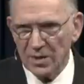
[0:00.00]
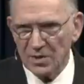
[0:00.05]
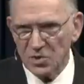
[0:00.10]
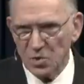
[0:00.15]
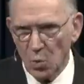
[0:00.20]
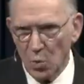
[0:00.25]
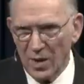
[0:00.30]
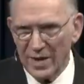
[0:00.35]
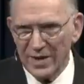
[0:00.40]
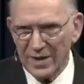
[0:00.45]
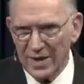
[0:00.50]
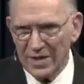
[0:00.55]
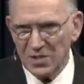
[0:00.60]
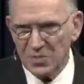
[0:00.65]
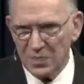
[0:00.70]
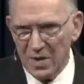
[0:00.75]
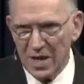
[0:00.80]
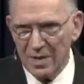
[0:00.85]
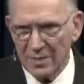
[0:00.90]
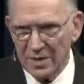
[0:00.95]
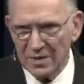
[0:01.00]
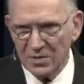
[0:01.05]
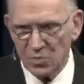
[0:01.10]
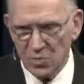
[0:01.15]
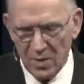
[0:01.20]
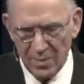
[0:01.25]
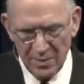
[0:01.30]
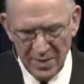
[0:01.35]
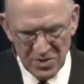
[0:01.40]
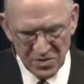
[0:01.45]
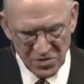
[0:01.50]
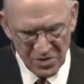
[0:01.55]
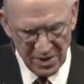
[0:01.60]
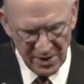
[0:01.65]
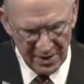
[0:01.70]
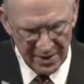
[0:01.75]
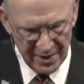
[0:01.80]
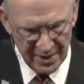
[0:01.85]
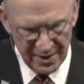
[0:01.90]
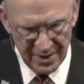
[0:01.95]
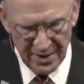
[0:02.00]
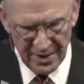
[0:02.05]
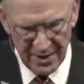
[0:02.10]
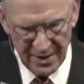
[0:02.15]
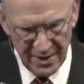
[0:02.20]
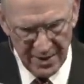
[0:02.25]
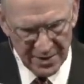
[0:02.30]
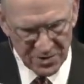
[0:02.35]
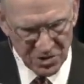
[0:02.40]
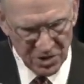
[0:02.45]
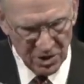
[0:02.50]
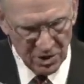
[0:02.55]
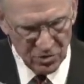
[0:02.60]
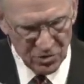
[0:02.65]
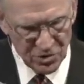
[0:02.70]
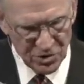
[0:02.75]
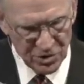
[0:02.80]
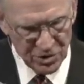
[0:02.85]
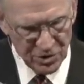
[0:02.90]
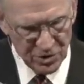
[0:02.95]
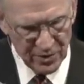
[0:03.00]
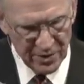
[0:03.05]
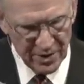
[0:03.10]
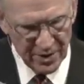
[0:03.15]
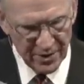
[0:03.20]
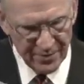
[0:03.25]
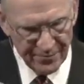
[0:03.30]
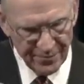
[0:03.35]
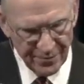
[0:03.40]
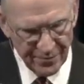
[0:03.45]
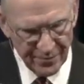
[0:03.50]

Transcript: It's a one day's payment is what basically it's an allusion to here.